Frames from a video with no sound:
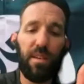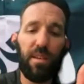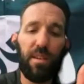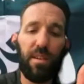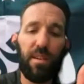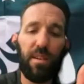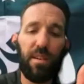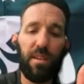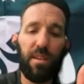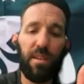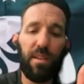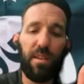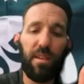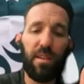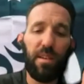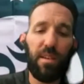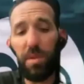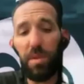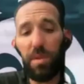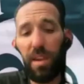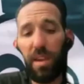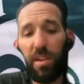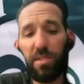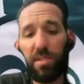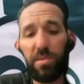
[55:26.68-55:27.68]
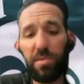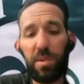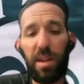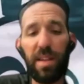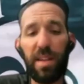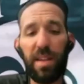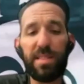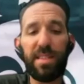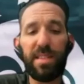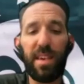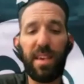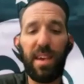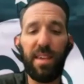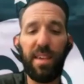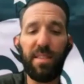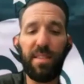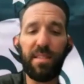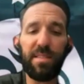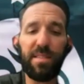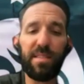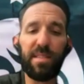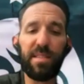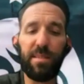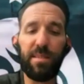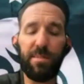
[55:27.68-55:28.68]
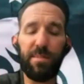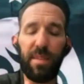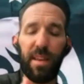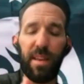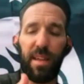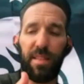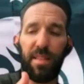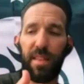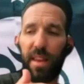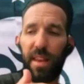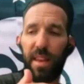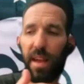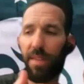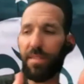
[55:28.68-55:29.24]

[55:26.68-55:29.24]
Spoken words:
Here's what I'd say, and this is something that